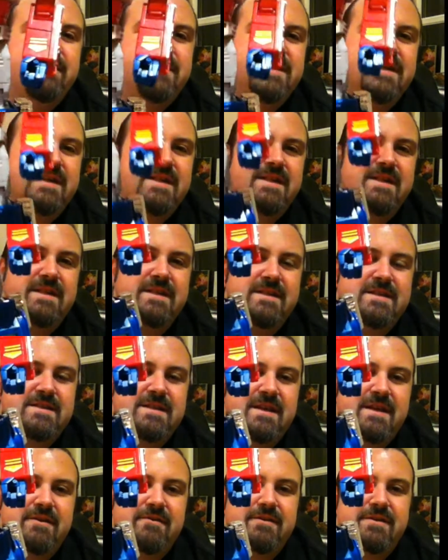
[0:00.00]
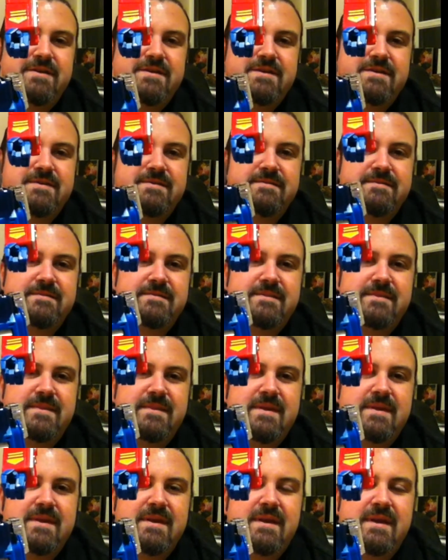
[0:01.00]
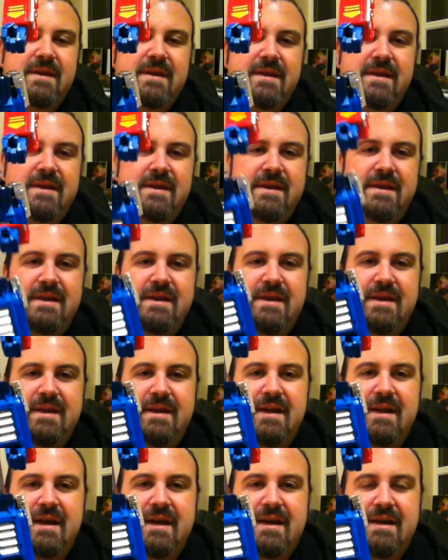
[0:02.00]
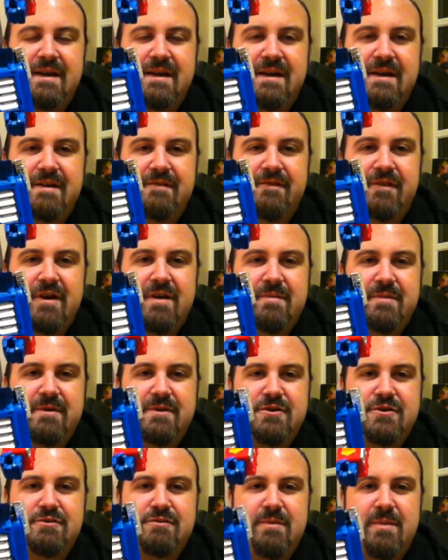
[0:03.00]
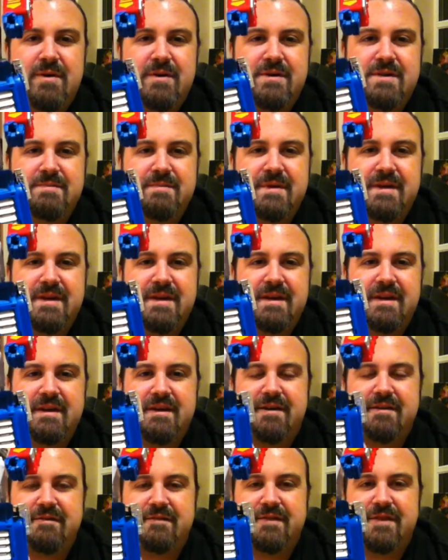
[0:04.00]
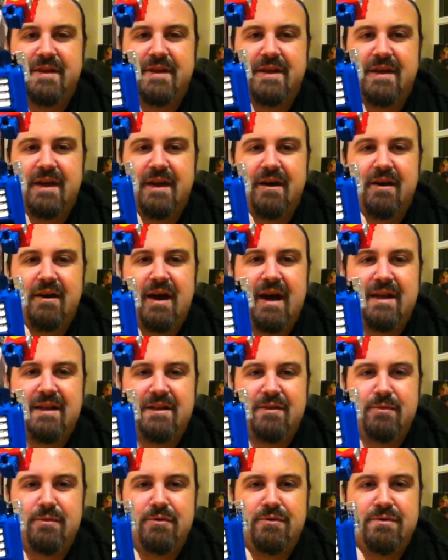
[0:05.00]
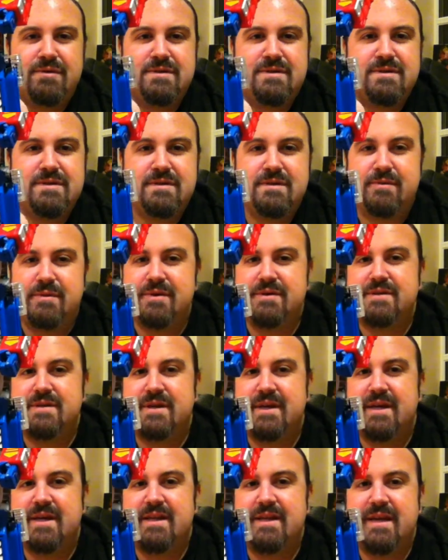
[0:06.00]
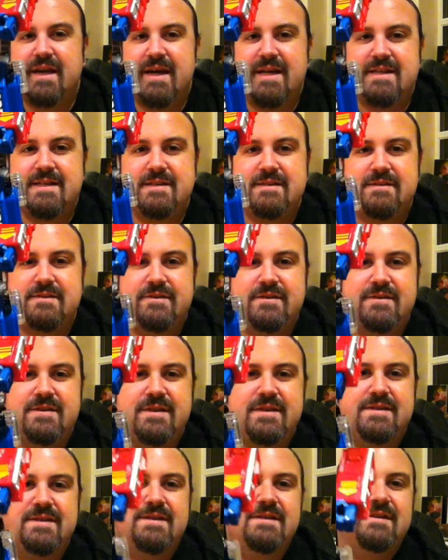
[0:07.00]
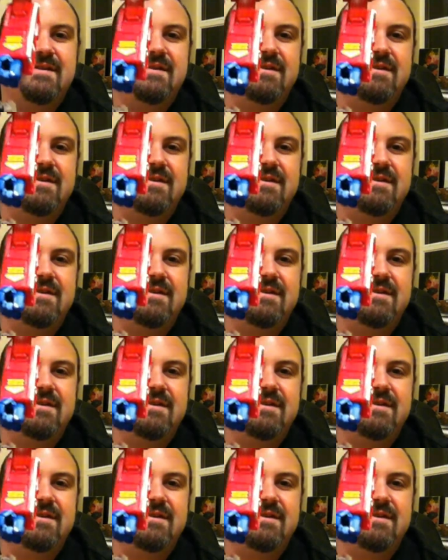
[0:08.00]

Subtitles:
particularly in the series. And very much reminds me of the annuals that we used to get in the 80s and 90s.